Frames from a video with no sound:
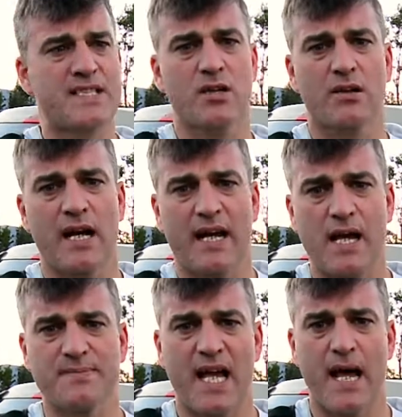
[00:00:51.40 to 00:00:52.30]
called
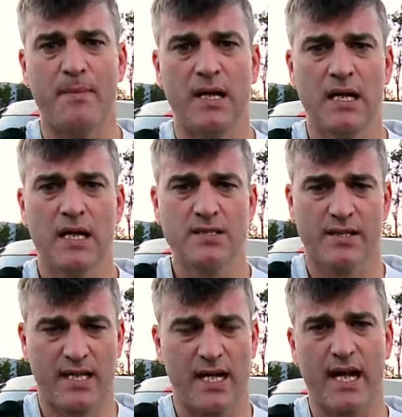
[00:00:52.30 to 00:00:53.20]
Cunningham's Gap. It's on
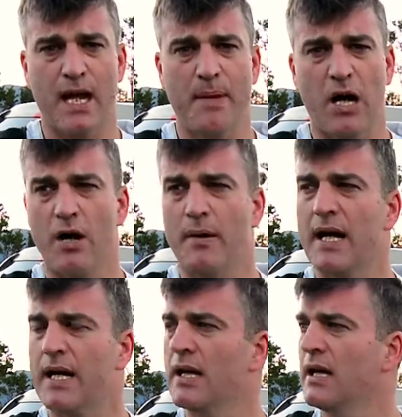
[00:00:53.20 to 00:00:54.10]
the Cunningham
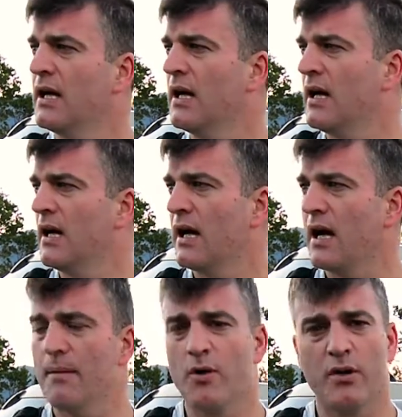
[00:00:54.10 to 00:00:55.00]
Highway.
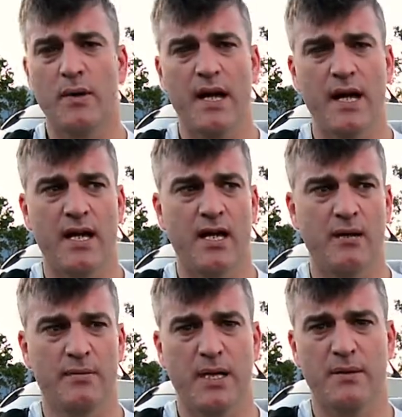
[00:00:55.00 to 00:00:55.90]
I'm on the way
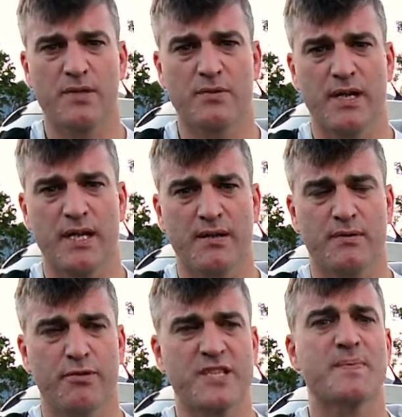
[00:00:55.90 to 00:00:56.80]
in
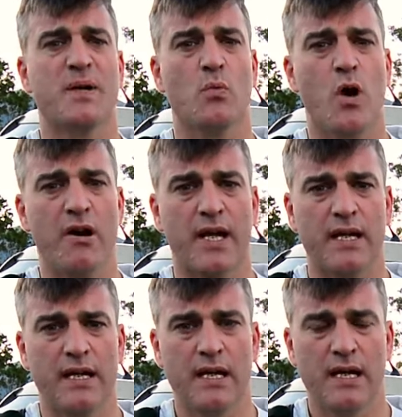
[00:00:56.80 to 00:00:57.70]
between Brisbane and Warwick.
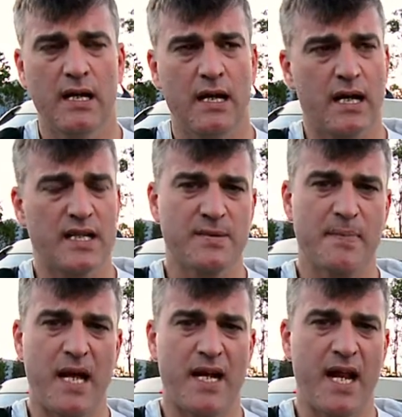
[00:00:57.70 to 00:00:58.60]
It's
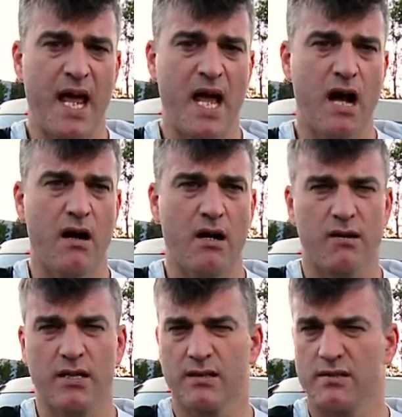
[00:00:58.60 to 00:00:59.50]
about an hour
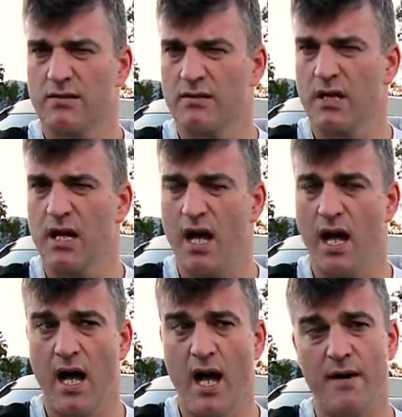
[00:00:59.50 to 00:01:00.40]
and a
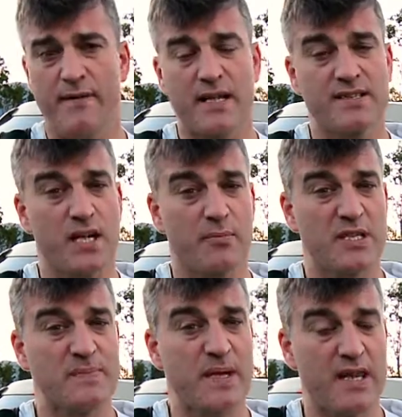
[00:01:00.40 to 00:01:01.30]
half outside Brisbane,